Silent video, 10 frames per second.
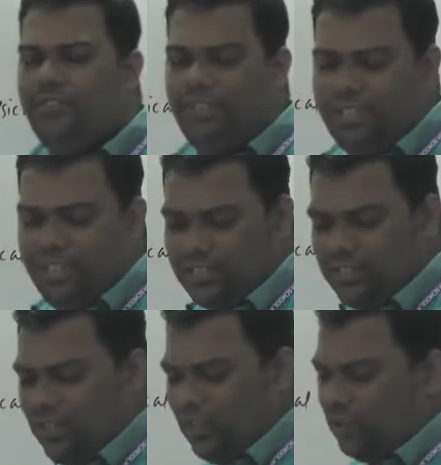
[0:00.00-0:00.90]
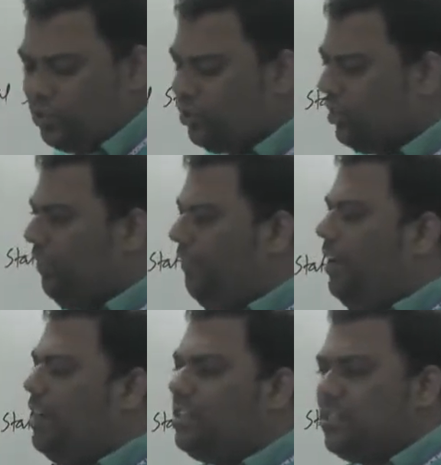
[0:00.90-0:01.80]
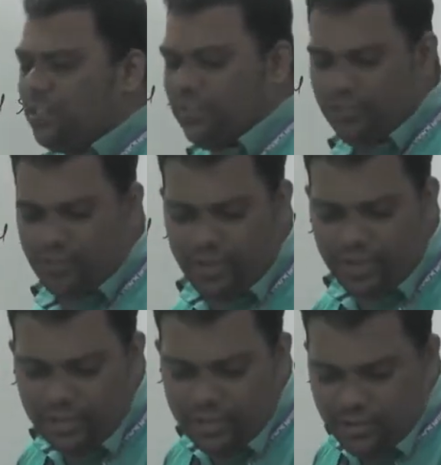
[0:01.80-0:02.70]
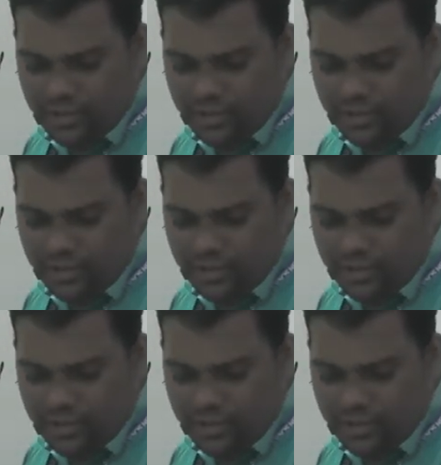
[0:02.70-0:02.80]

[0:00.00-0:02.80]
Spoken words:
with this. So see first, okay,